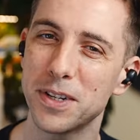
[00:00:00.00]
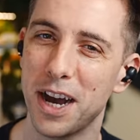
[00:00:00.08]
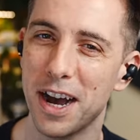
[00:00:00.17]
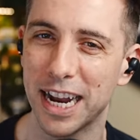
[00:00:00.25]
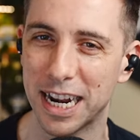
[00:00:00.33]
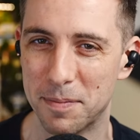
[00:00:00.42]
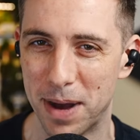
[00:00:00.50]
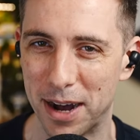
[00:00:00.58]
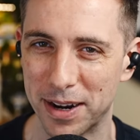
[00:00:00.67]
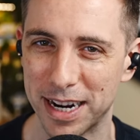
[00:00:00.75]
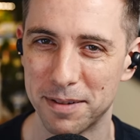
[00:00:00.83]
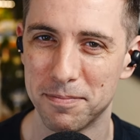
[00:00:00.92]
talking
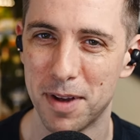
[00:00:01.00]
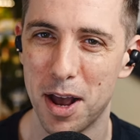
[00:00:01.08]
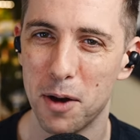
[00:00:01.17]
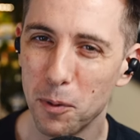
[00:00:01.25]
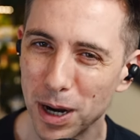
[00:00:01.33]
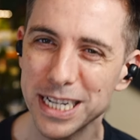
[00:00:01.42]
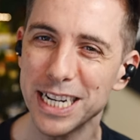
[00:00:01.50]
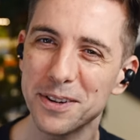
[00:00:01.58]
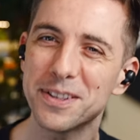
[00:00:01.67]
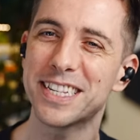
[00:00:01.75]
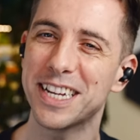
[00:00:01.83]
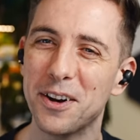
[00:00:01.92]
about it, what do
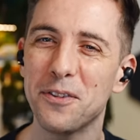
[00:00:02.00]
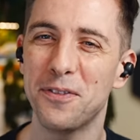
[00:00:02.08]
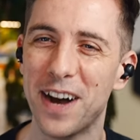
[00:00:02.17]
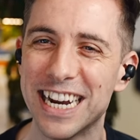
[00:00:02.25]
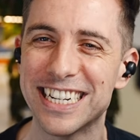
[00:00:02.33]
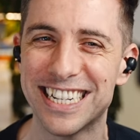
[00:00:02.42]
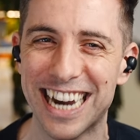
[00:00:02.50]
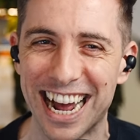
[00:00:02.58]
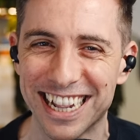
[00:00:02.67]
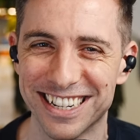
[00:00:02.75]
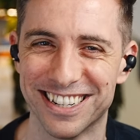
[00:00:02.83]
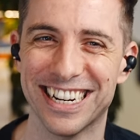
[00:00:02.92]
you still find
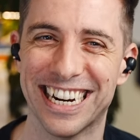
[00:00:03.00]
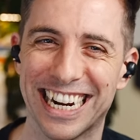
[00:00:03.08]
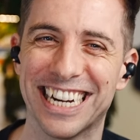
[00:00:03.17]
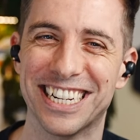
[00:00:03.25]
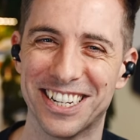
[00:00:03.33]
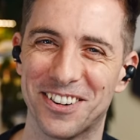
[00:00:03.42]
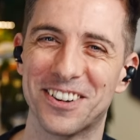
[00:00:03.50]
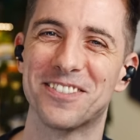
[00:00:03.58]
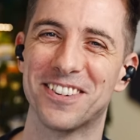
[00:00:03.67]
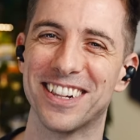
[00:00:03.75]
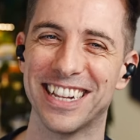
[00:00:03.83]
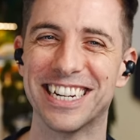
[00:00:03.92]
challenging in your
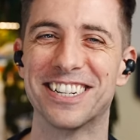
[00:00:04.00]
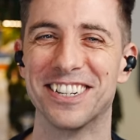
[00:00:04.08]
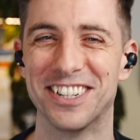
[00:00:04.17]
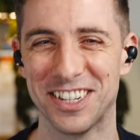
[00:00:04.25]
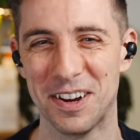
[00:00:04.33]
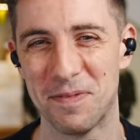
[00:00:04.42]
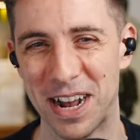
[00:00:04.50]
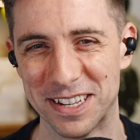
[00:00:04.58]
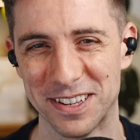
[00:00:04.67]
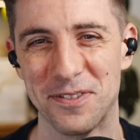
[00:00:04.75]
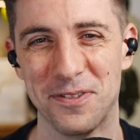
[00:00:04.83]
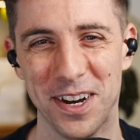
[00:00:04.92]
relationship
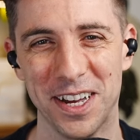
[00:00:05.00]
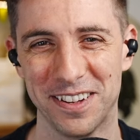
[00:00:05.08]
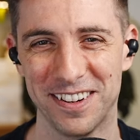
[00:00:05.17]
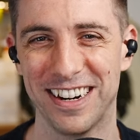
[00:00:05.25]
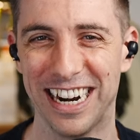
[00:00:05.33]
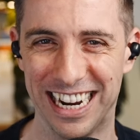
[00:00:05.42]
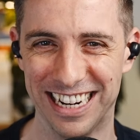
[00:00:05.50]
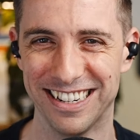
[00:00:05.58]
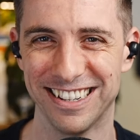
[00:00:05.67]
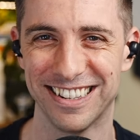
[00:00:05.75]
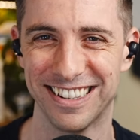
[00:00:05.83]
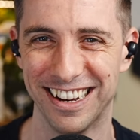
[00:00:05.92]
as a father
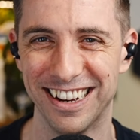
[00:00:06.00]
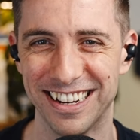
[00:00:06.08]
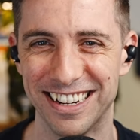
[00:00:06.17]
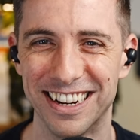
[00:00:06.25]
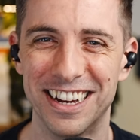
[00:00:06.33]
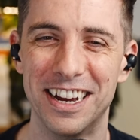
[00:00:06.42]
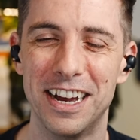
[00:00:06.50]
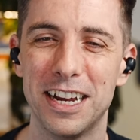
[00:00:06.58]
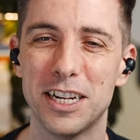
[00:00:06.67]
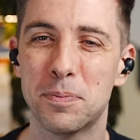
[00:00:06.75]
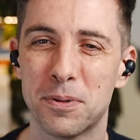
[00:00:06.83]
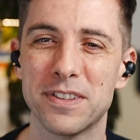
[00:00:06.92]
and a son?
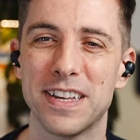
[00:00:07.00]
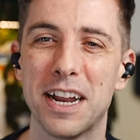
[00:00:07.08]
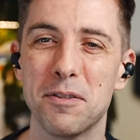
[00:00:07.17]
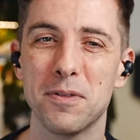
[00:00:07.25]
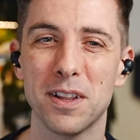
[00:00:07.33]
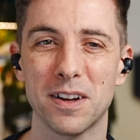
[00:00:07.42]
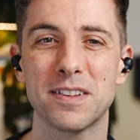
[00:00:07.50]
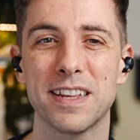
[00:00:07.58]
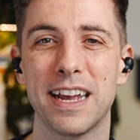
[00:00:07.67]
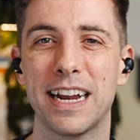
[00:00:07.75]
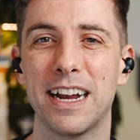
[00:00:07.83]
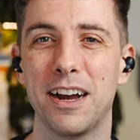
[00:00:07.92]
You present what looks
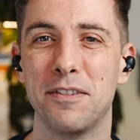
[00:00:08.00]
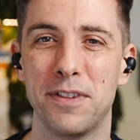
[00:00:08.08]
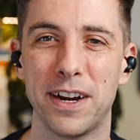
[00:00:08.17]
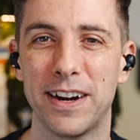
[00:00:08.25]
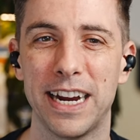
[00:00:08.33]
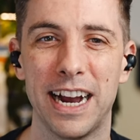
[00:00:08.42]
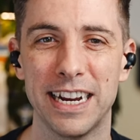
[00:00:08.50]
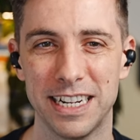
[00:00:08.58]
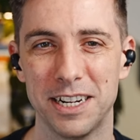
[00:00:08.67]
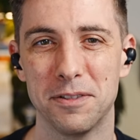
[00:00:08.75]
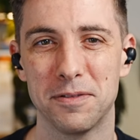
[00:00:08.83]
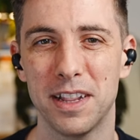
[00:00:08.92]
like a very
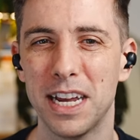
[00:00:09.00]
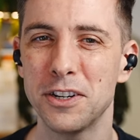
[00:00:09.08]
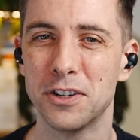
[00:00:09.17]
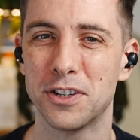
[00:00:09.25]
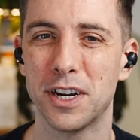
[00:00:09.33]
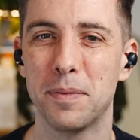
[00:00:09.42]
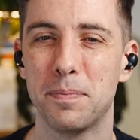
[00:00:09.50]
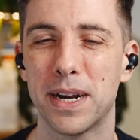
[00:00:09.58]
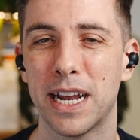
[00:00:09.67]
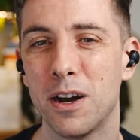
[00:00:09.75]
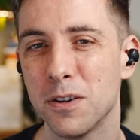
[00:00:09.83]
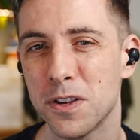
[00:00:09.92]
ideal relationship,
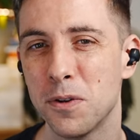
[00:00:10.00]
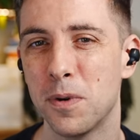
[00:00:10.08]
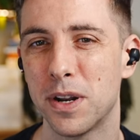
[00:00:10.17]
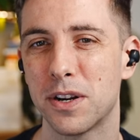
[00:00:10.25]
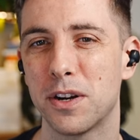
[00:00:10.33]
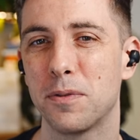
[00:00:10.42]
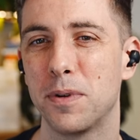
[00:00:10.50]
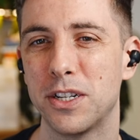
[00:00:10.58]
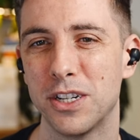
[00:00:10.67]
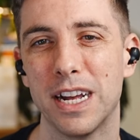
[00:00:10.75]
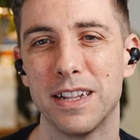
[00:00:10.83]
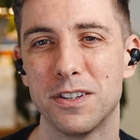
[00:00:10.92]
but I also wonder what
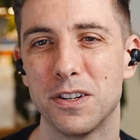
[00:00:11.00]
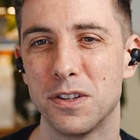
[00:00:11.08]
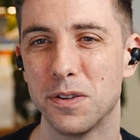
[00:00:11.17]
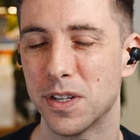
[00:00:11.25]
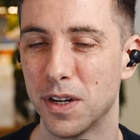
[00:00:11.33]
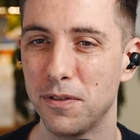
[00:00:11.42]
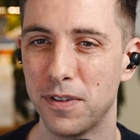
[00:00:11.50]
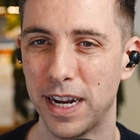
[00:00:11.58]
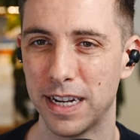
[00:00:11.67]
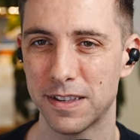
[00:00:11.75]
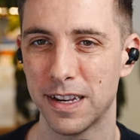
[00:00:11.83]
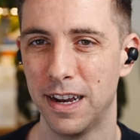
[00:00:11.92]
challenges you still
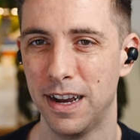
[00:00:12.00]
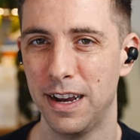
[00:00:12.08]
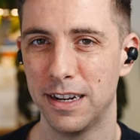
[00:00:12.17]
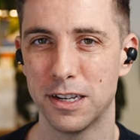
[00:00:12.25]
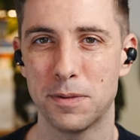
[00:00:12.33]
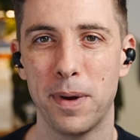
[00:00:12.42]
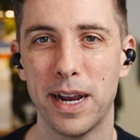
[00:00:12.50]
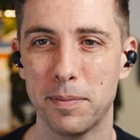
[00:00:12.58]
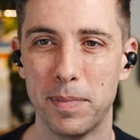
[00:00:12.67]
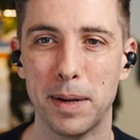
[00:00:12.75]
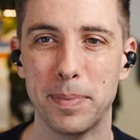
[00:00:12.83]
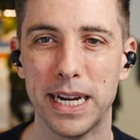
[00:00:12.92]
face despite
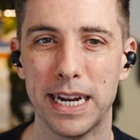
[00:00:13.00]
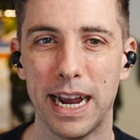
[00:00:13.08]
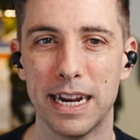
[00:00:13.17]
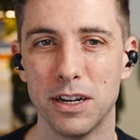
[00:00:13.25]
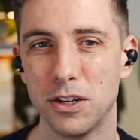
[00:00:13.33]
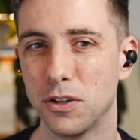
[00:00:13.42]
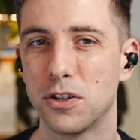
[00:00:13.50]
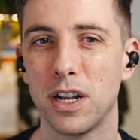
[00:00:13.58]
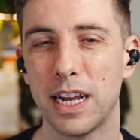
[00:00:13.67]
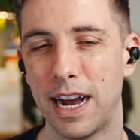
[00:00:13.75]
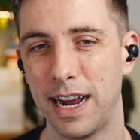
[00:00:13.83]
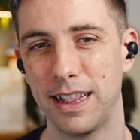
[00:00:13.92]
maybe an
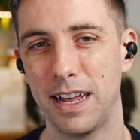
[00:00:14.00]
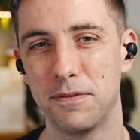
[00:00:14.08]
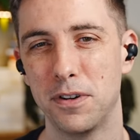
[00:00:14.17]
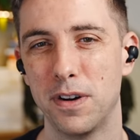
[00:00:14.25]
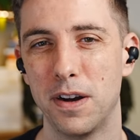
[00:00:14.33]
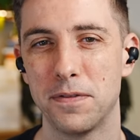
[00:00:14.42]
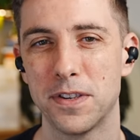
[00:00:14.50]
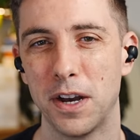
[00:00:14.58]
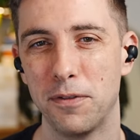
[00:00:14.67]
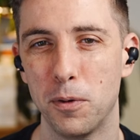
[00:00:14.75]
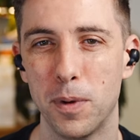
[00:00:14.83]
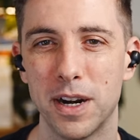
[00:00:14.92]
unusually high level of
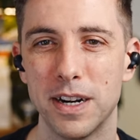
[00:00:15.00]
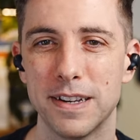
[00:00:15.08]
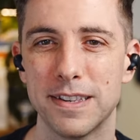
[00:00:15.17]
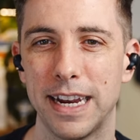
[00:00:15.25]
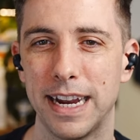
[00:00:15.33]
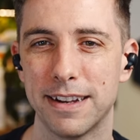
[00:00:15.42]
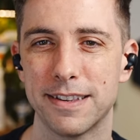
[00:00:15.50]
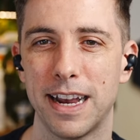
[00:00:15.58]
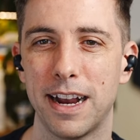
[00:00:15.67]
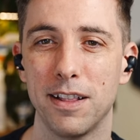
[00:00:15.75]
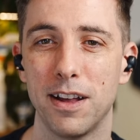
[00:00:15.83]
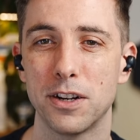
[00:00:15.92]
self awareness and
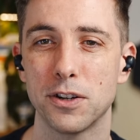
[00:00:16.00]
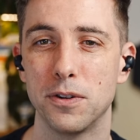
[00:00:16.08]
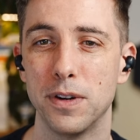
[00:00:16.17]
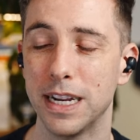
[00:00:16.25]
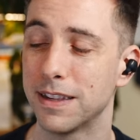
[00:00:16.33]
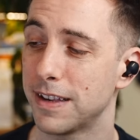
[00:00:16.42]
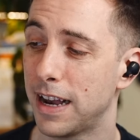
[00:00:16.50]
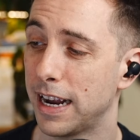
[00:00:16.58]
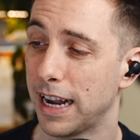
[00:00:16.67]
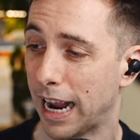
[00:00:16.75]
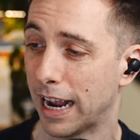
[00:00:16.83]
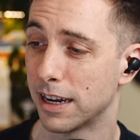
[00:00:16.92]
psychological
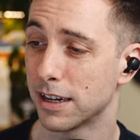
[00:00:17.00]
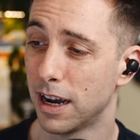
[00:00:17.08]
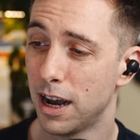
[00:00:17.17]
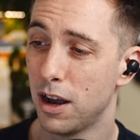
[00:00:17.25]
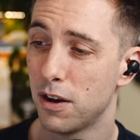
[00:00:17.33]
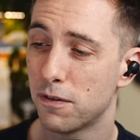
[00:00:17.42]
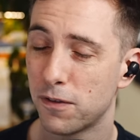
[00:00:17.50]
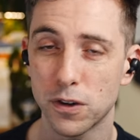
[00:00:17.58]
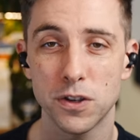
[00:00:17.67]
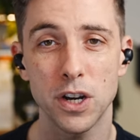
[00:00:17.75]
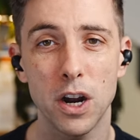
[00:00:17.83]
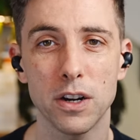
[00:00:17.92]
insight. And
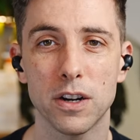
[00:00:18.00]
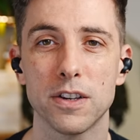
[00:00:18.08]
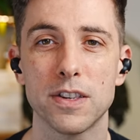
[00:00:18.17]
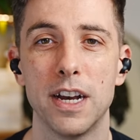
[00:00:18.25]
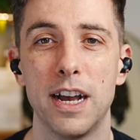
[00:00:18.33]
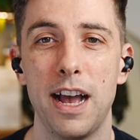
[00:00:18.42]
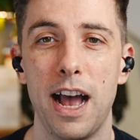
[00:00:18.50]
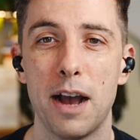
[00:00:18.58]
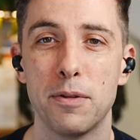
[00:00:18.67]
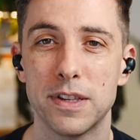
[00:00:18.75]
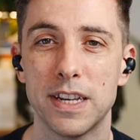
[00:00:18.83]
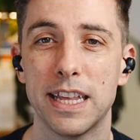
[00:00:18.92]
for starters,
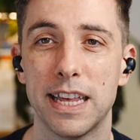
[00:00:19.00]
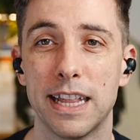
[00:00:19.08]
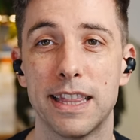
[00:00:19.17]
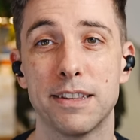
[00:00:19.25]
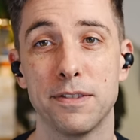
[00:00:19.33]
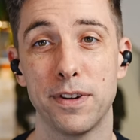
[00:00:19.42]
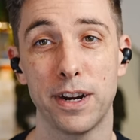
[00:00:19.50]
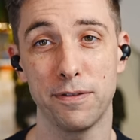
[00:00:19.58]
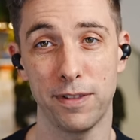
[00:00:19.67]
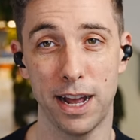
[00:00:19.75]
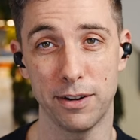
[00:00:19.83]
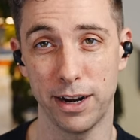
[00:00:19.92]
I would say that that's a very
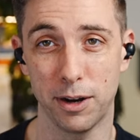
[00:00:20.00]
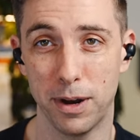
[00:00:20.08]
flattering